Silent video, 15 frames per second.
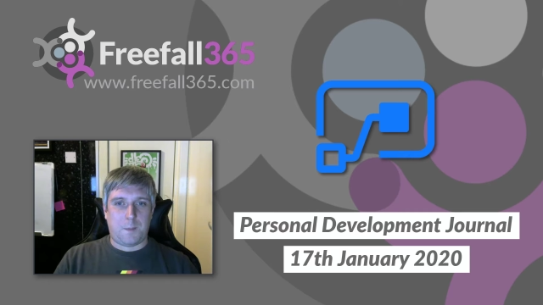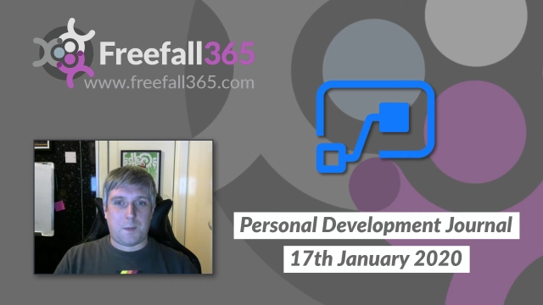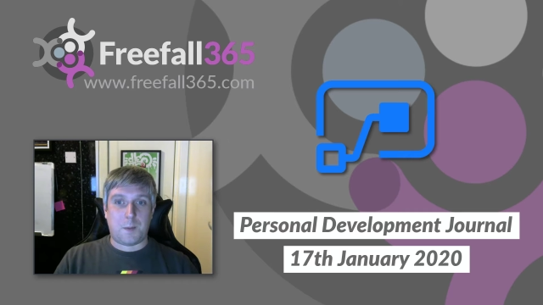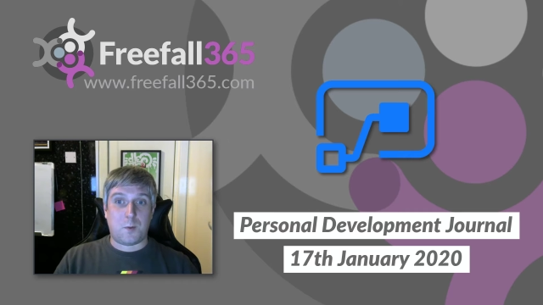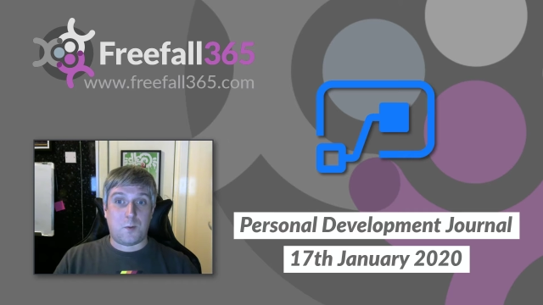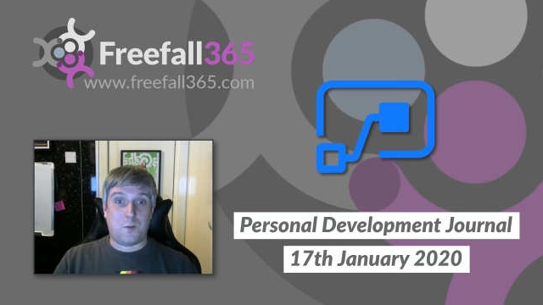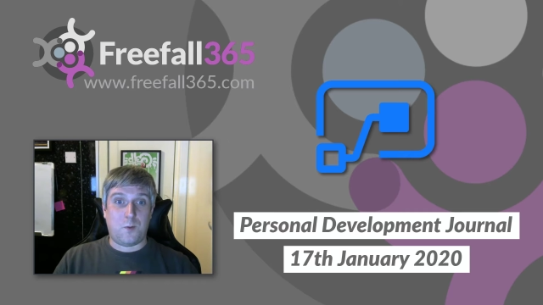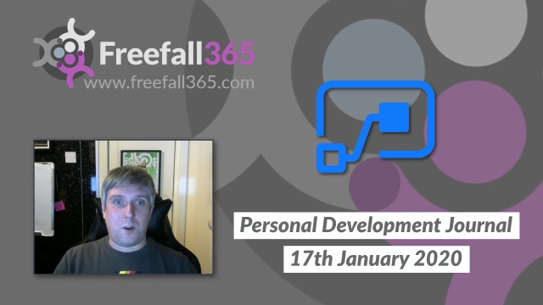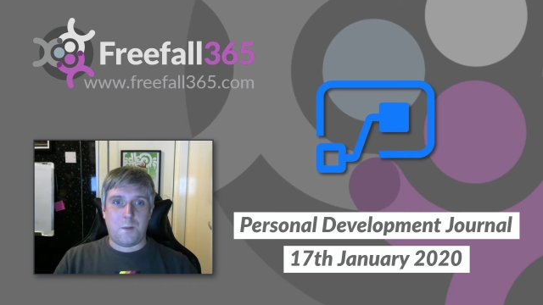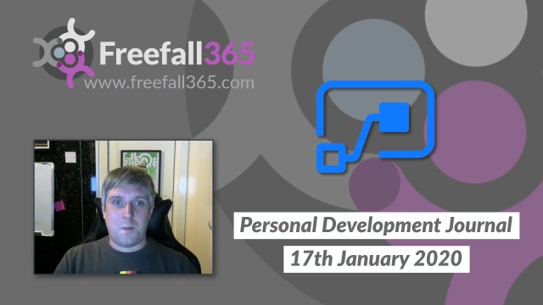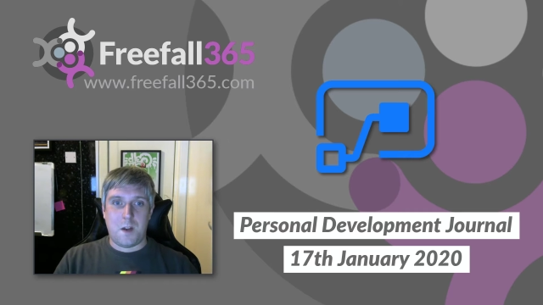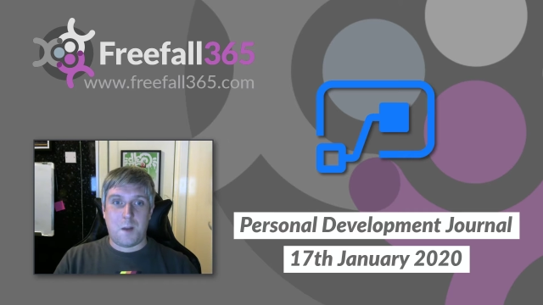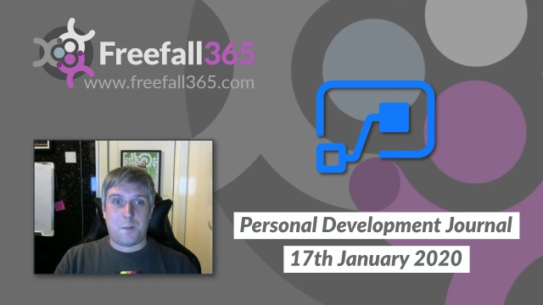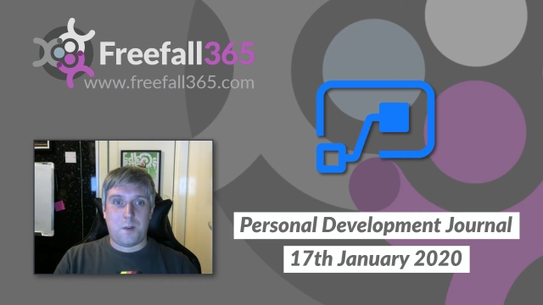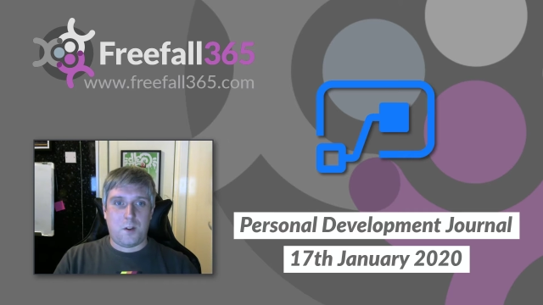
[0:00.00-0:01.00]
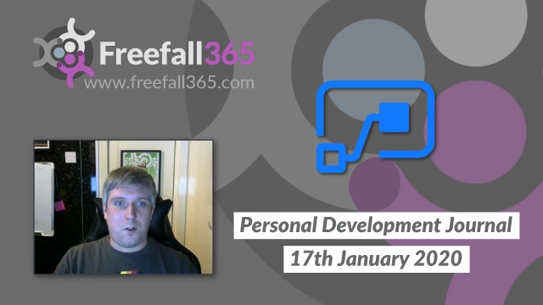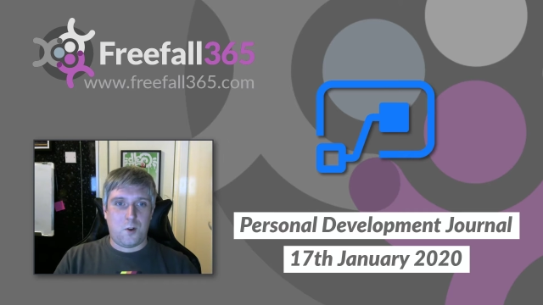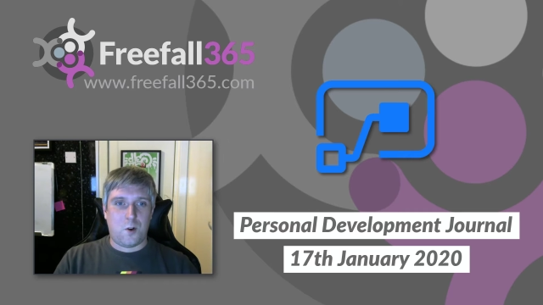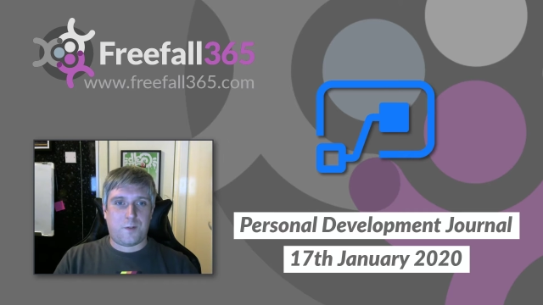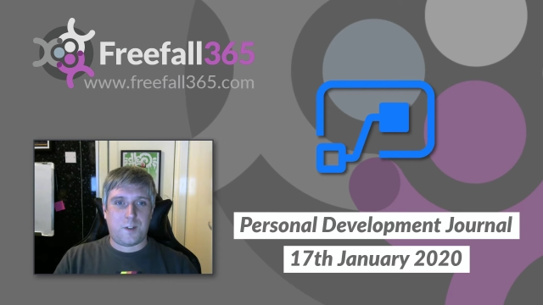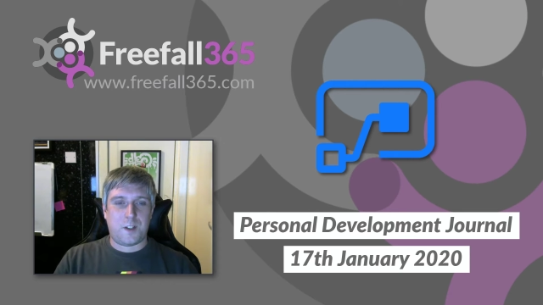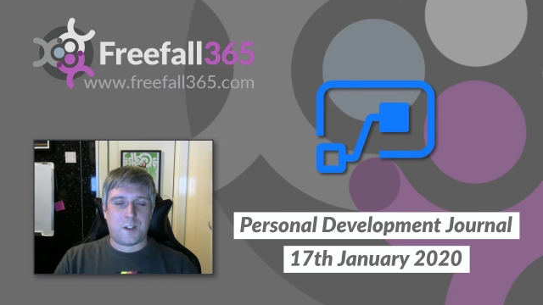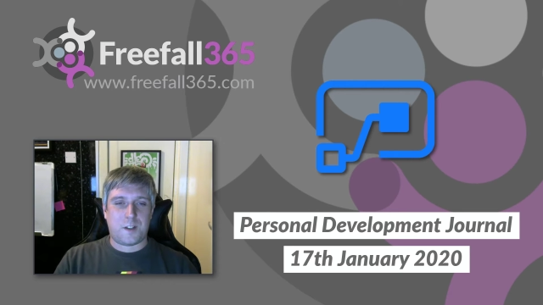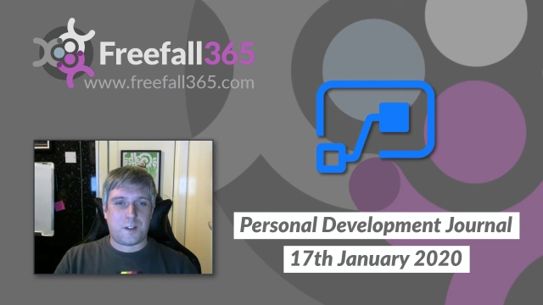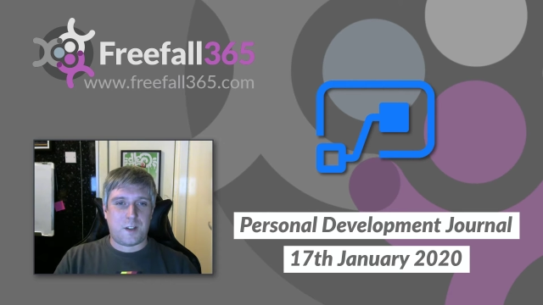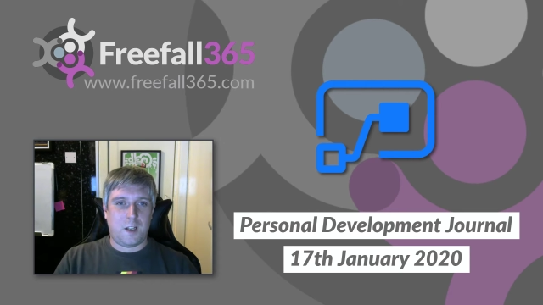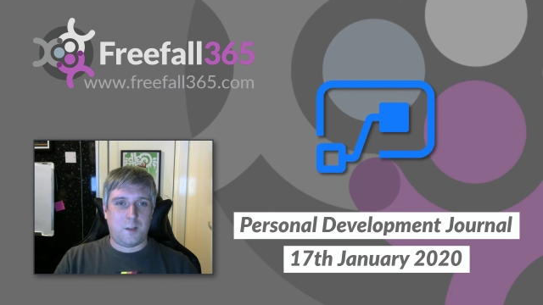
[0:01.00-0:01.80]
people phoning me up at the office.